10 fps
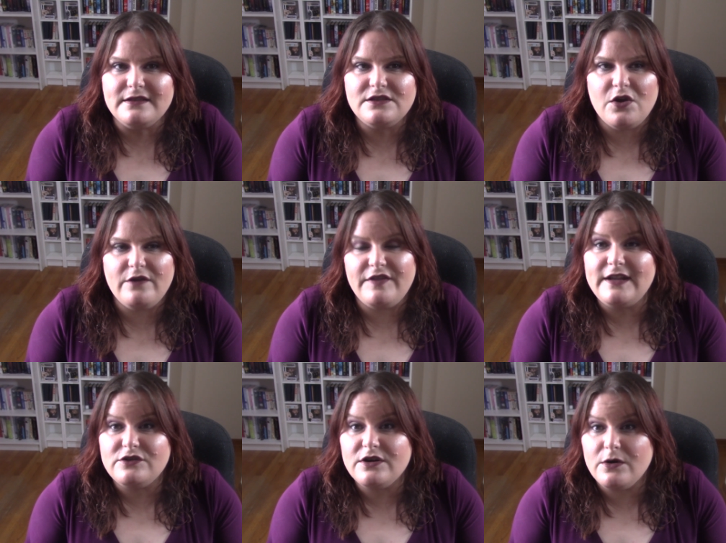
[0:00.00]
So if they
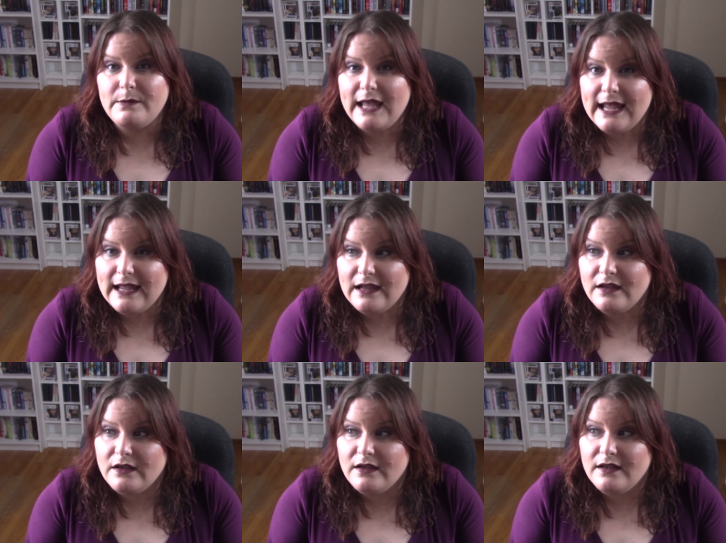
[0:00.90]
trigger me,
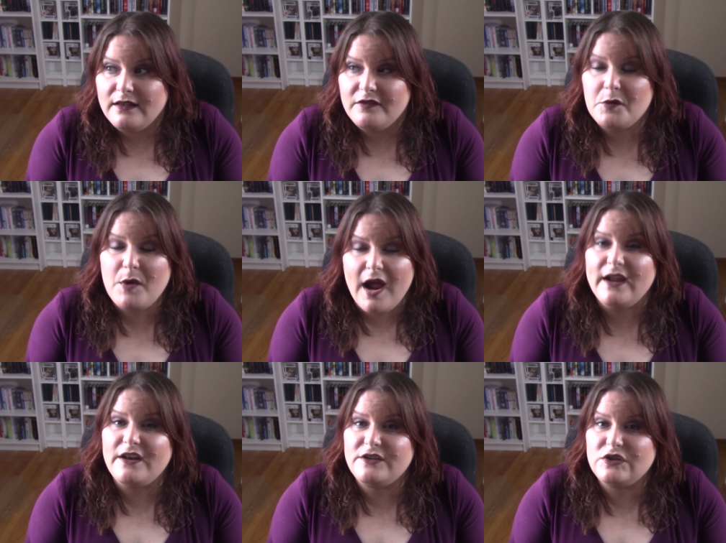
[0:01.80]
they're probably
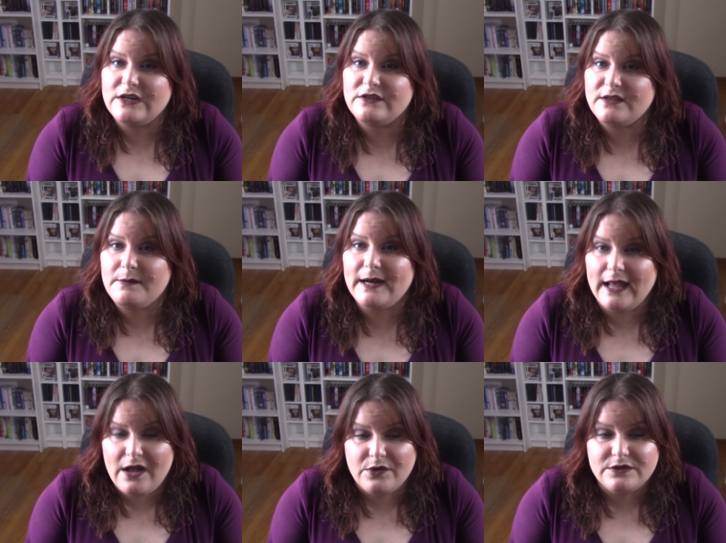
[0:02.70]
going to trigger somebody
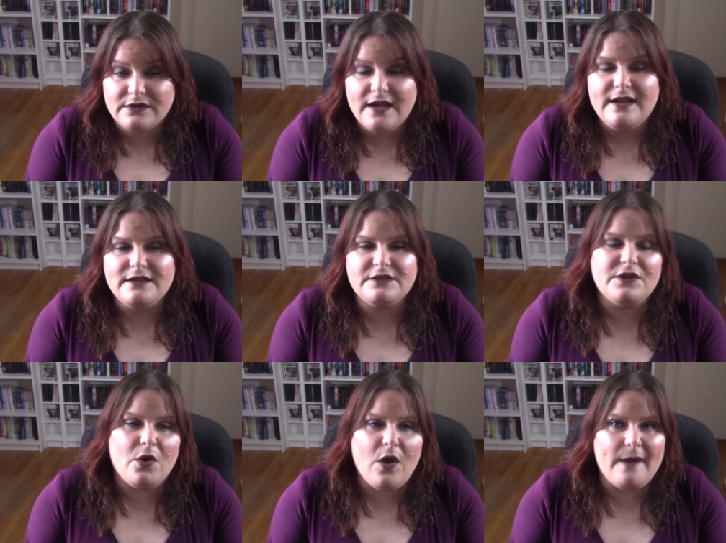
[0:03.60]
else.
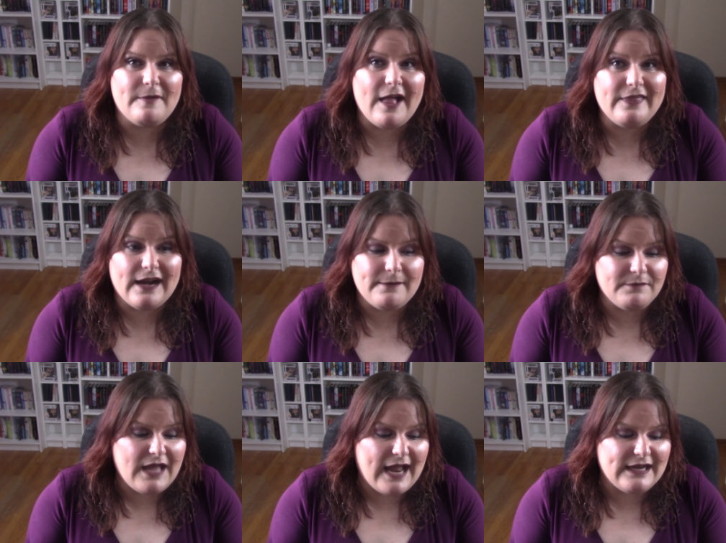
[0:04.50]
So I'm glad that I'm
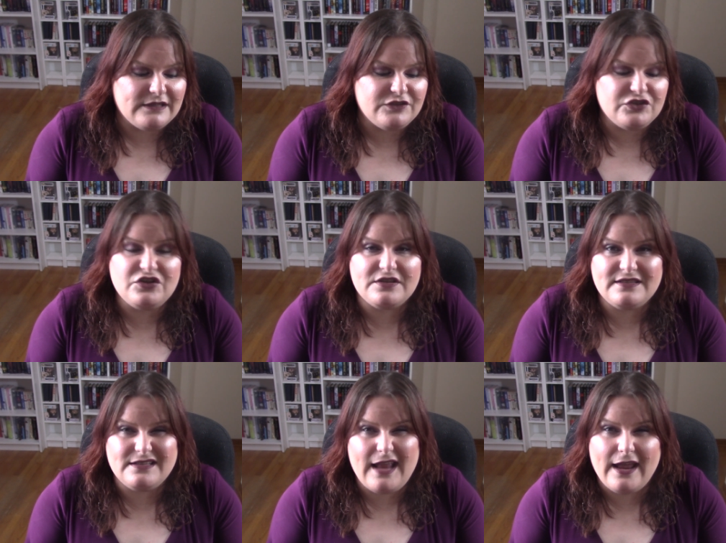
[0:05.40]
kind of
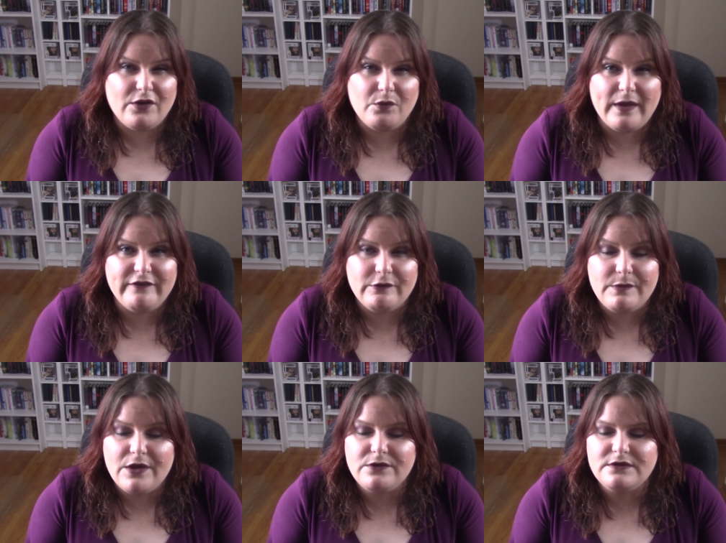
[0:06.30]
just staying away from
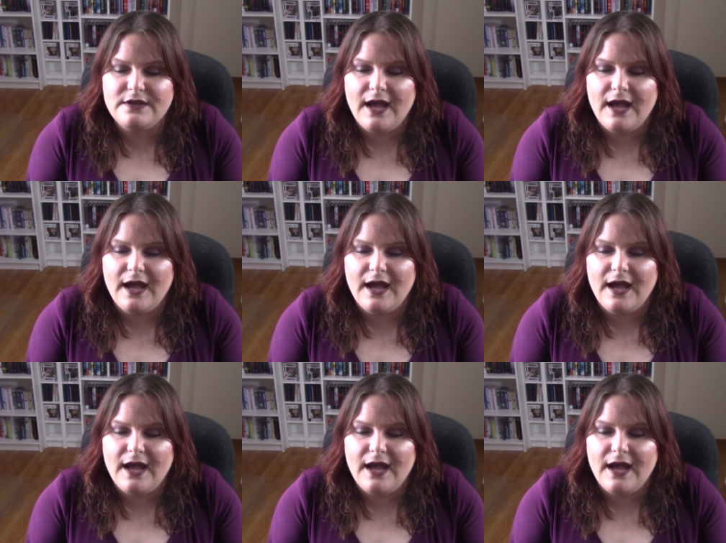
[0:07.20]
those.